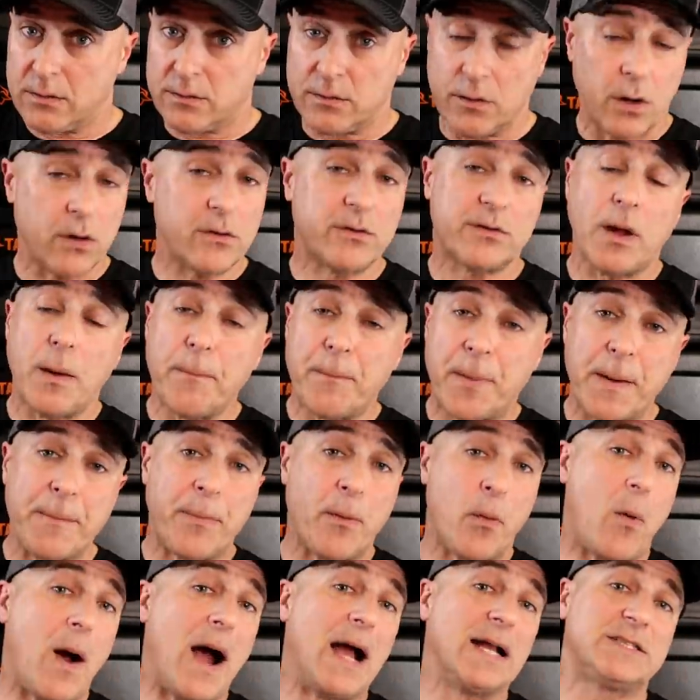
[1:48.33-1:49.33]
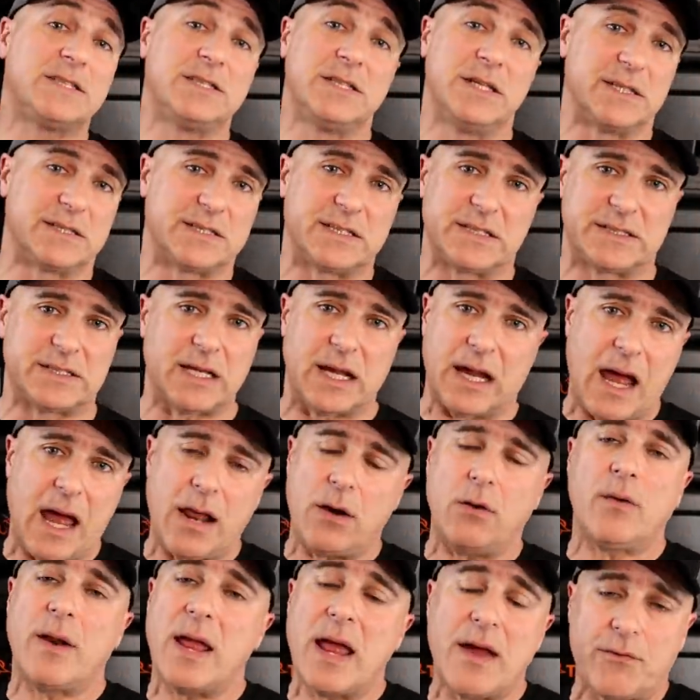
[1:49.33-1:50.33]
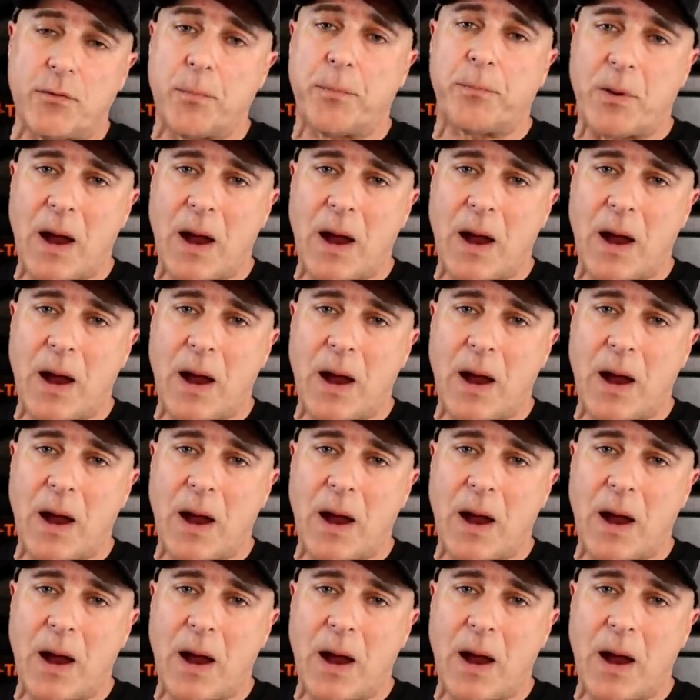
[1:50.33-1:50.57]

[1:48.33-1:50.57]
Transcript: There are some people watching this and say, I don't have a